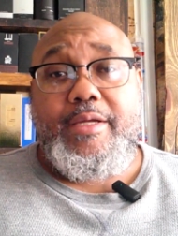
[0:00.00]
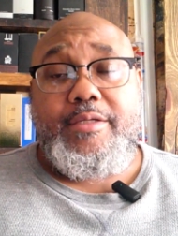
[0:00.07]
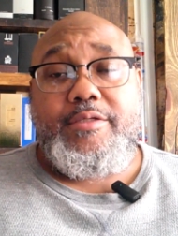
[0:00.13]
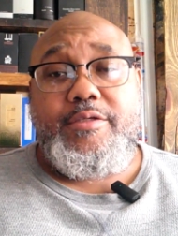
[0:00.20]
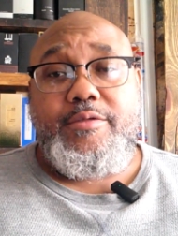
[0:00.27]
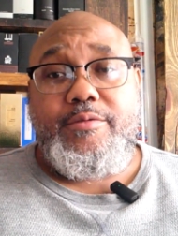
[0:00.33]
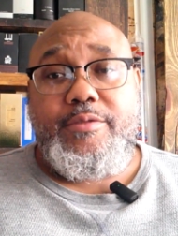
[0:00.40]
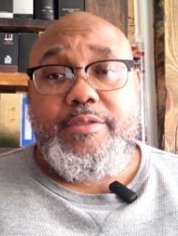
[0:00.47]
back
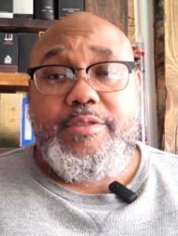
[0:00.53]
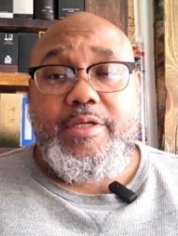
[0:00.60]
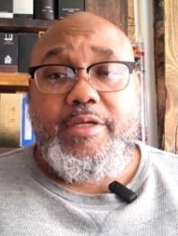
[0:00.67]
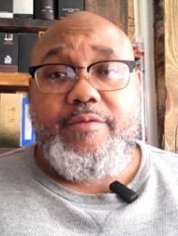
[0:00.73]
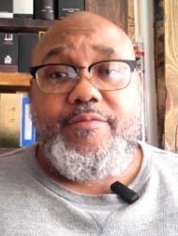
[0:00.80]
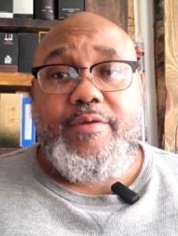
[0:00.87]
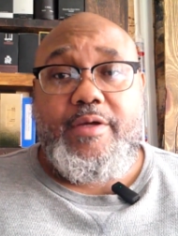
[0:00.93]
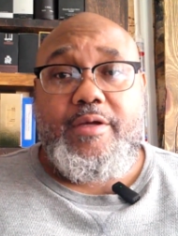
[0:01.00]
to the
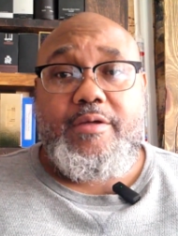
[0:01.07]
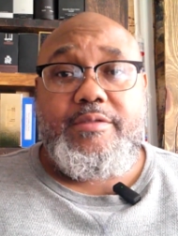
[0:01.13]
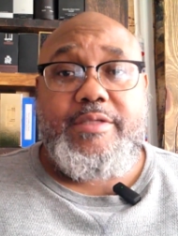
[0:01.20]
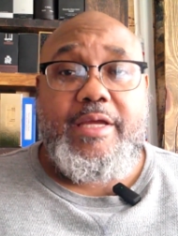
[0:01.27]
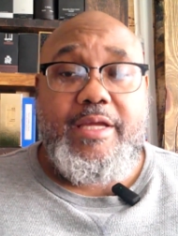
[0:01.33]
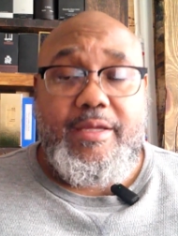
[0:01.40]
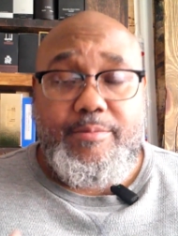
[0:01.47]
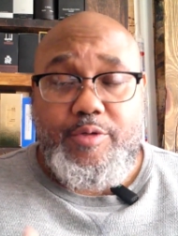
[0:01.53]
Teddy
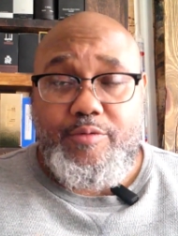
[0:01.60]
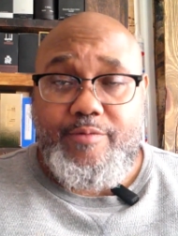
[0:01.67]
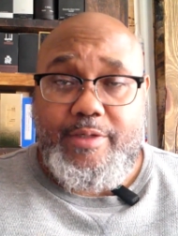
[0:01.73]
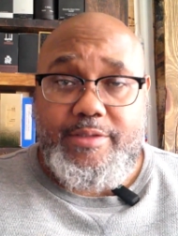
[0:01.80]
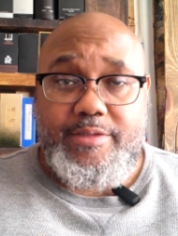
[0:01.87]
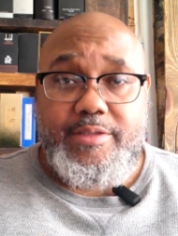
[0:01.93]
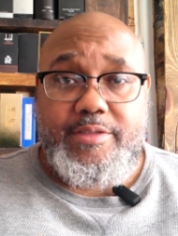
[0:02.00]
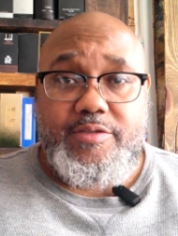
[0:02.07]
Files. I am your
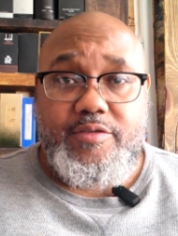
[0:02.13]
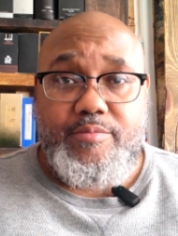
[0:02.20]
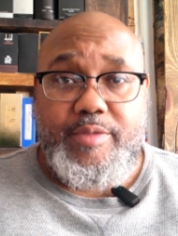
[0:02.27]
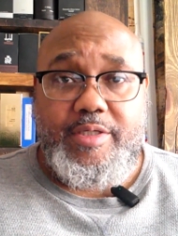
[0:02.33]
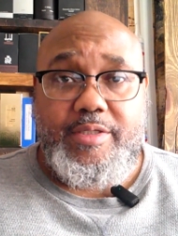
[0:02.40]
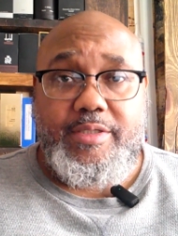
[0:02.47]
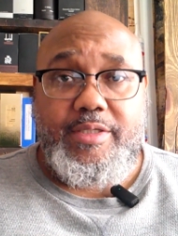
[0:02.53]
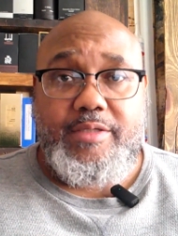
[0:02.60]
resident
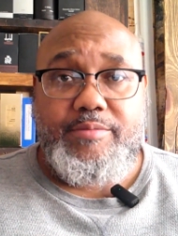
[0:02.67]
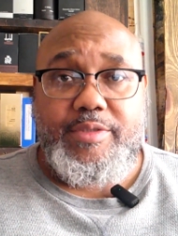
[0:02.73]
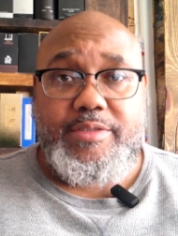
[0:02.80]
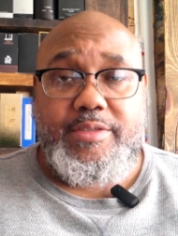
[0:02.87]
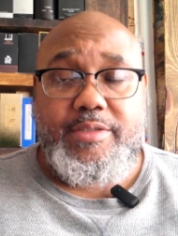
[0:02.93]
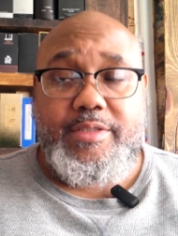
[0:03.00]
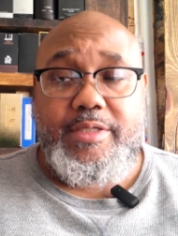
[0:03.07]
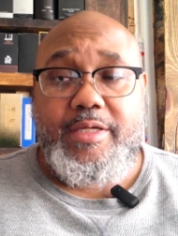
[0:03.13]
sommelier,
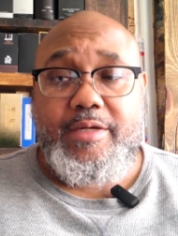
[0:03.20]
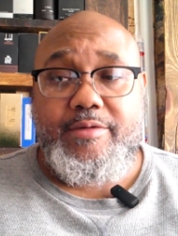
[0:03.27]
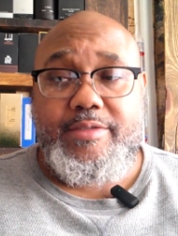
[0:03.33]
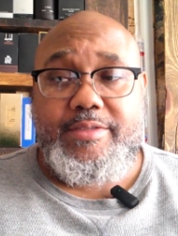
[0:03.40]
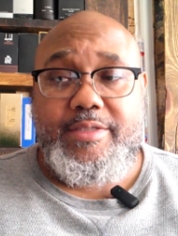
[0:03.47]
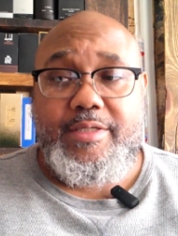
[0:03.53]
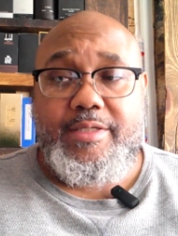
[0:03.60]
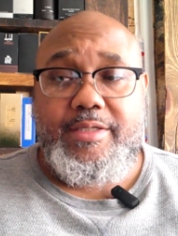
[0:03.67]
Mr.
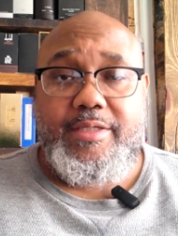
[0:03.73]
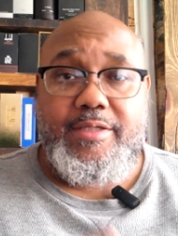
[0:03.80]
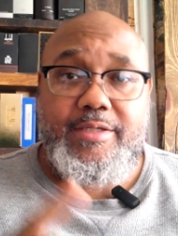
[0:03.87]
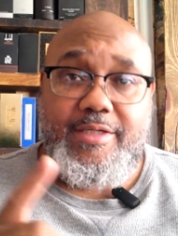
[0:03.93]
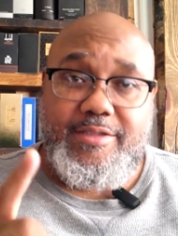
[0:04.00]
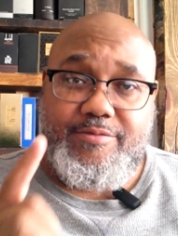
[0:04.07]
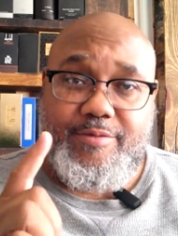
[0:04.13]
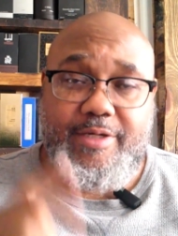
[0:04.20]
DM's Teddy,
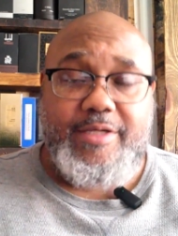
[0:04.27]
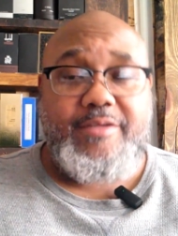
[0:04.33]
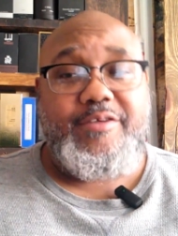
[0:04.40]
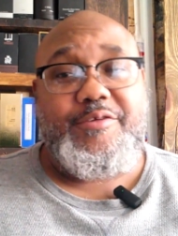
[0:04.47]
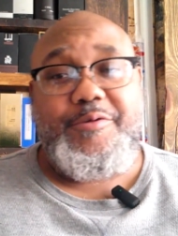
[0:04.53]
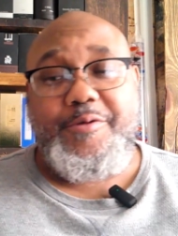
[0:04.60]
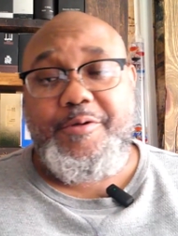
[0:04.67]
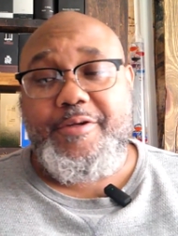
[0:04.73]
and that's
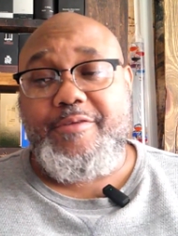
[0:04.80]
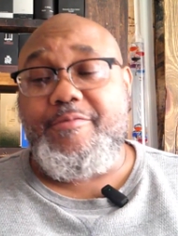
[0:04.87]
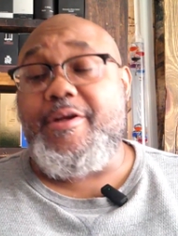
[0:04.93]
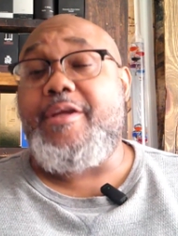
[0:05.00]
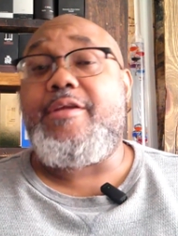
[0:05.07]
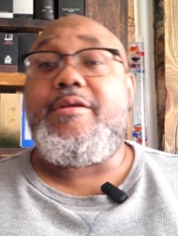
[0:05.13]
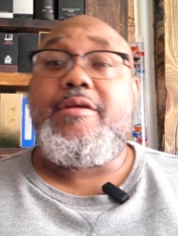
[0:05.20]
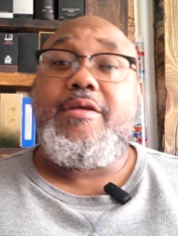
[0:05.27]
right, you heard it
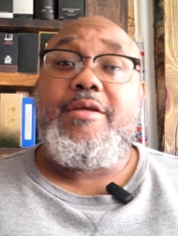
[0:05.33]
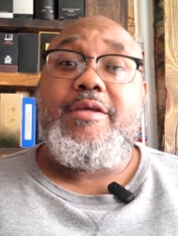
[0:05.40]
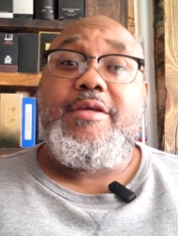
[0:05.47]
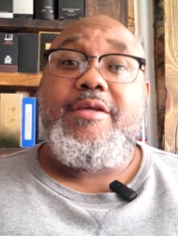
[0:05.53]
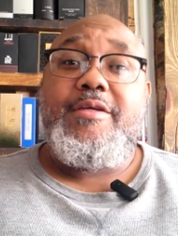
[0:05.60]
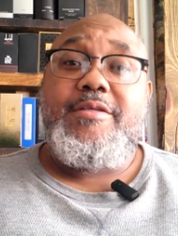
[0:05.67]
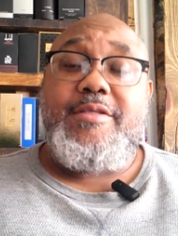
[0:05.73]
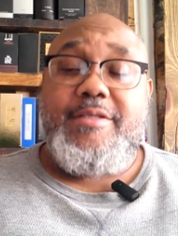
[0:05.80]
right.
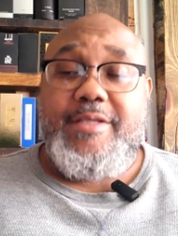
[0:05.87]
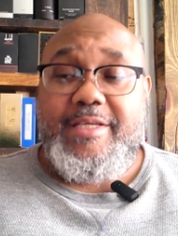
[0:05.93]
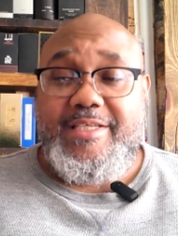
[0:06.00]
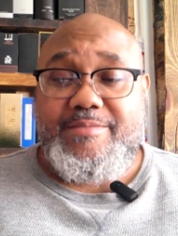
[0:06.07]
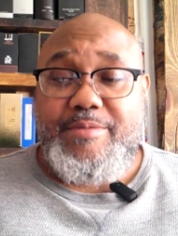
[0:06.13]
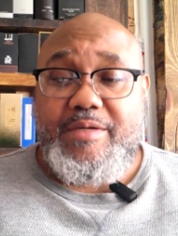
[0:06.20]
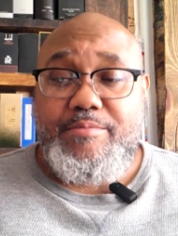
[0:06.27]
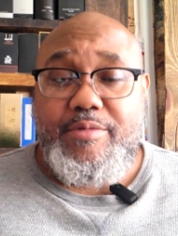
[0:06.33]

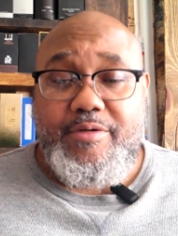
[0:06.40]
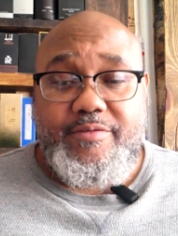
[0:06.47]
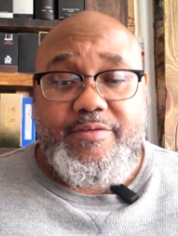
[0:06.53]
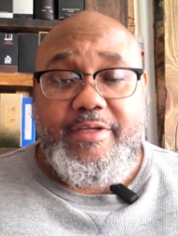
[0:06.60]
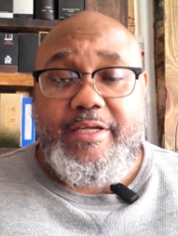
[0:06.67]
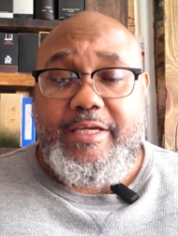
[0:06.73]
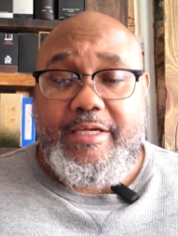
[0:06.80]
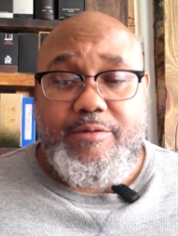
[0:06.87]
Today is my
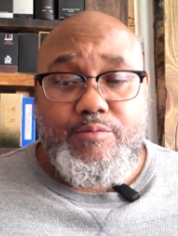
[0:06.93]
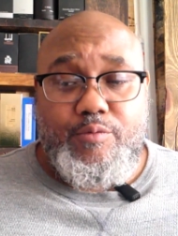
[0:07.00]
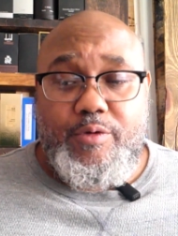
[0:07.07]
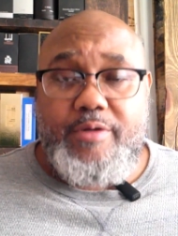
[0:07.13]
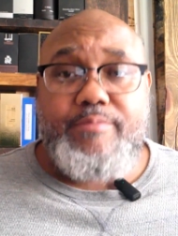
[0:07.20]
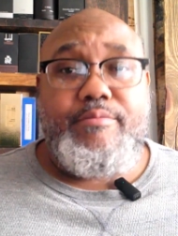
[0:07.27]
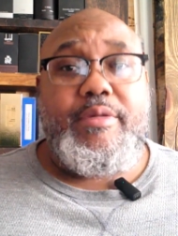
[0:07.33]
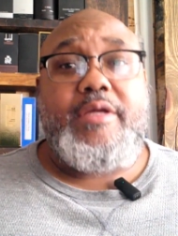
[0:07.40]
birthday, and
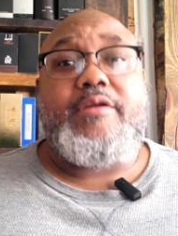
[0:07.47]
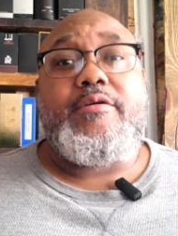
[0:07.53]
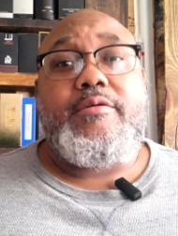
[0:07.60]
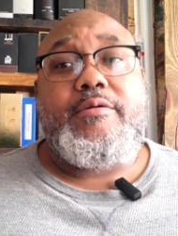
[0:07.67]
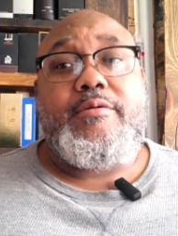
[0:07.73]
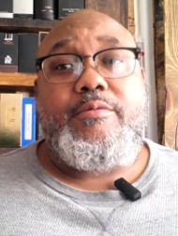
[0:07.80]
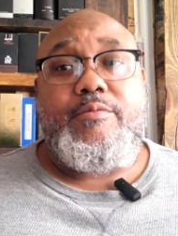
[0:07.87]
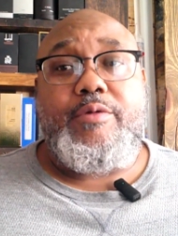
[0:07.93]
what
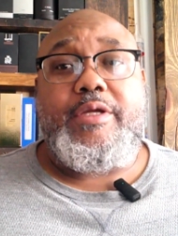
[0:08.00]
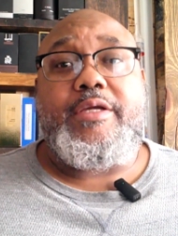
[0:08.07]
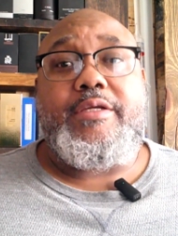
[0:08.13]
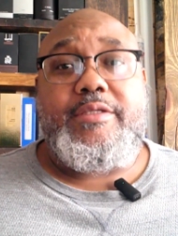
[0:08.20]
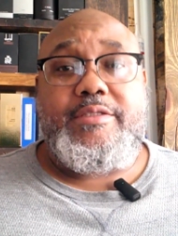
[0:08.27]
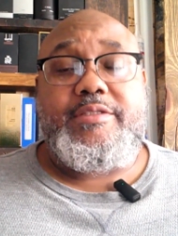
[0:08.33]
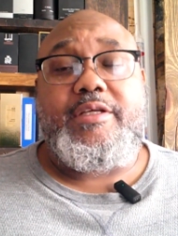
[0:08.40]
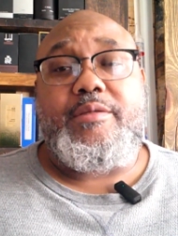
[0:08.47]
better
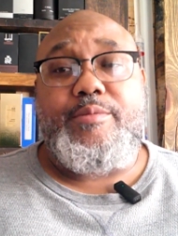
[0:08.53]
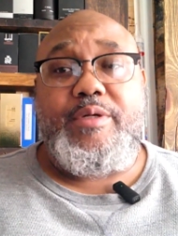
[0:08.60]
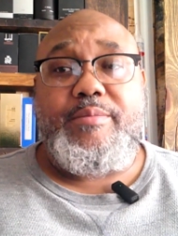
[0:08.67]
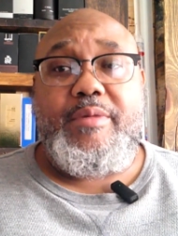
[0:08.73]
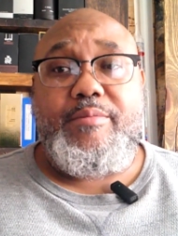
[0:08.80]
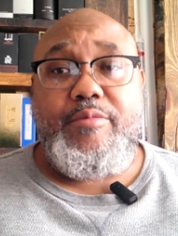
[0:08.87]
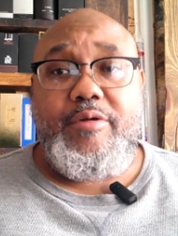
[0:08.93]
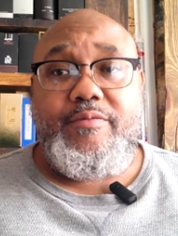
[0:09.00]
way to
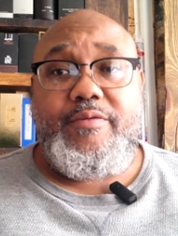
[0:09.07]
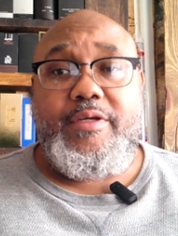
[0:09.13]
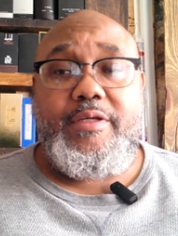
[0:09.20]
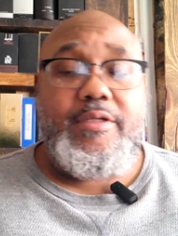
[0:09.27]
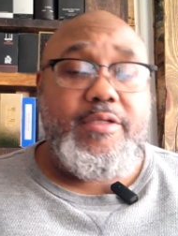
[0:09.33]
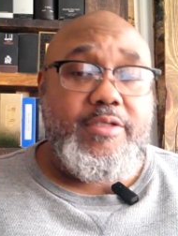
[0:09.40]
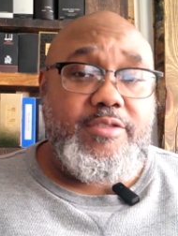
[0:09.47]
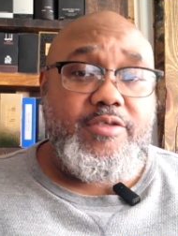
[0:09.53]
celebrate my
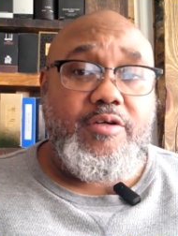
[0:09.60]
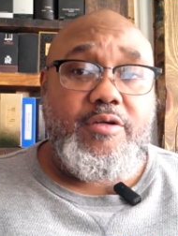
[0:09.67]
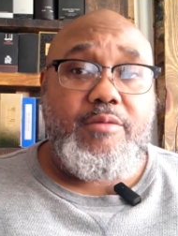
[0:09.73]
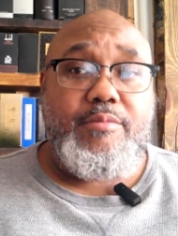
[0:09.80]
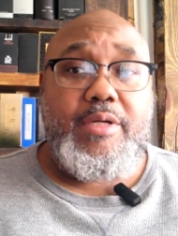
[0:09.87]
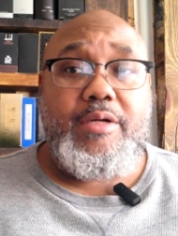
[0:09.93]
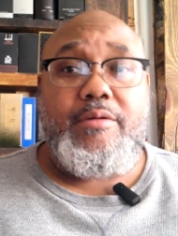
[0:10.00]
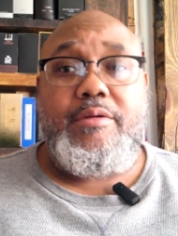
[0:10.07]
birthday than to
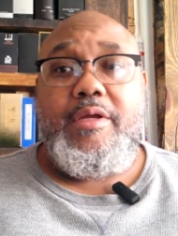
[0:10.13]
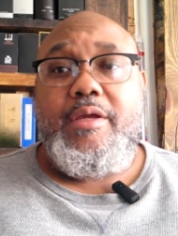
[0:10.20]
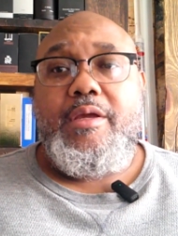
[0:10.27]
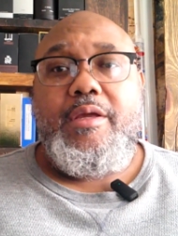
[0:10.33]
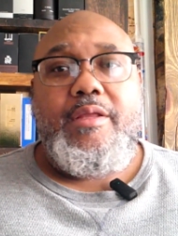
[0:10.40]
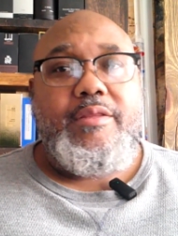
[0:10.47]
talk about